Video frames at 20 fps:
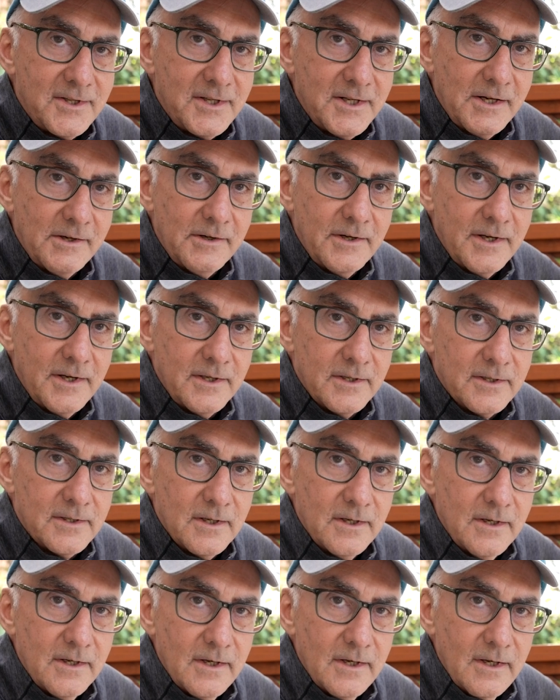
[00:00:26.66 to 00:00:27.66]
series.
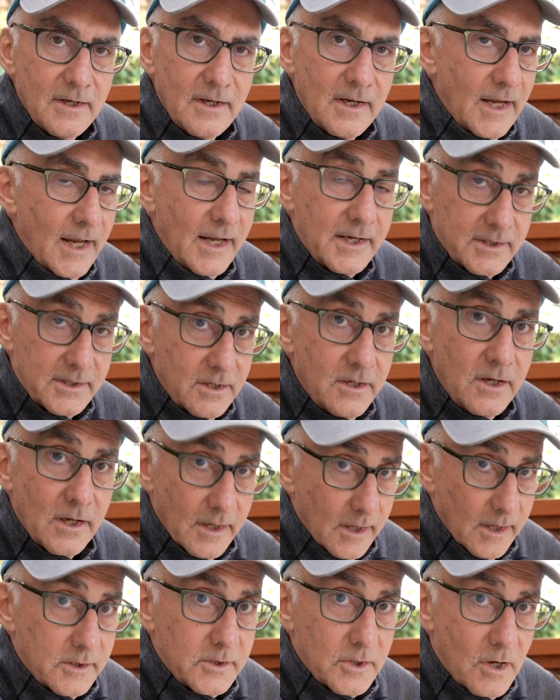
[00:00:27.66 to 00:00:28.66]
It's
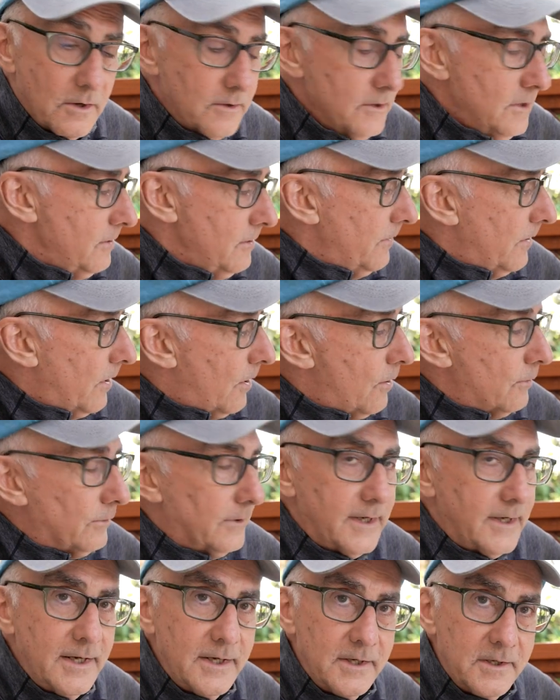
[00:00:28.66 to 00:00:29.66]
it's all new,
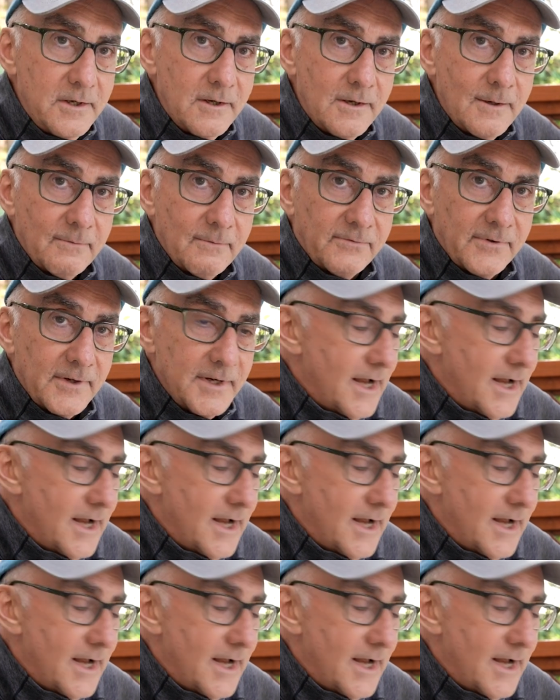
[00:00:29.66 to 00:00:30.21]
only in Europe for